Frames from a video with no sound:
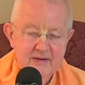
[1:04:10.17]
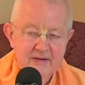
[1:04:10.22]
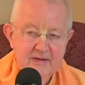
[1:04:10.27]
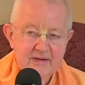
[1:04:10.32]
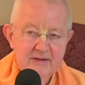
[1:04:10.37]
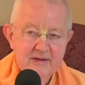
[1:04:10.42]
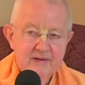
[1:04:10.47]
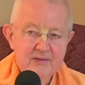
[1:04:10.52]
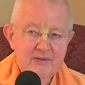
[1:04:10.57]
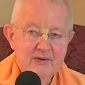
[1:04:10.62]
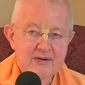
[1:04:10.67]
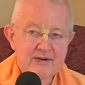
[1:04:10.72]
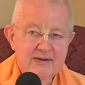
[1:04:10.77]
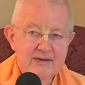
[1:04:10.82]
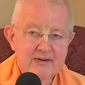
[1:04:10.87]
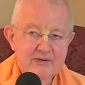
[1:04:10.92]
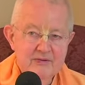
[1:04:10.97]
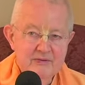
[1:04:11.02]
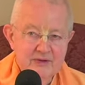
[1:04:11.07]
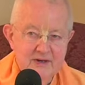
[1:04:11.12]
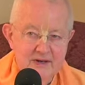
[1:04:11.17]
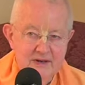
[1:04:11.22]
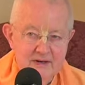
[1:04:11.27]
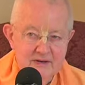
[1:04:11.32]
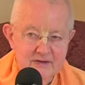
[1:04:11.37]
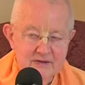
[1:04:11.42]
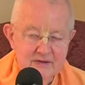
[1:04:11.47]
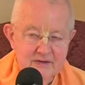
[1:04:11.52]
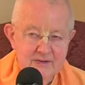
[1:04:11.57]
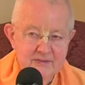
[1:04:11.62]
But reading
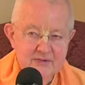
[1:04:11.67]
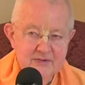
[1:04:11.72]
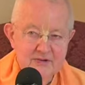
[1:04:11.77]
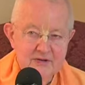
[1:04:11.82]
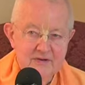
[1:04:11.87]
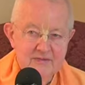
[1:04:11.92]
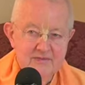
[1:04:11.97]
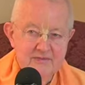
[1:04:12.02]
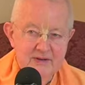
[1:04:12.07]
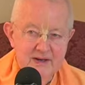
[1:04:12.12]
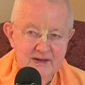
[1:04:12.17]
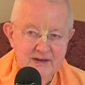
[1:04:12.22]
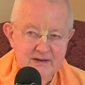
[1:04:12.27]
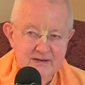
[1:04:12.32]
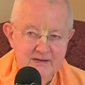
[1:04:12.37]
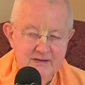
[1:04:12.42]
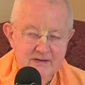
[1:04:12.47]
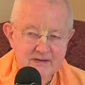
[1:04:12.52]
scripture means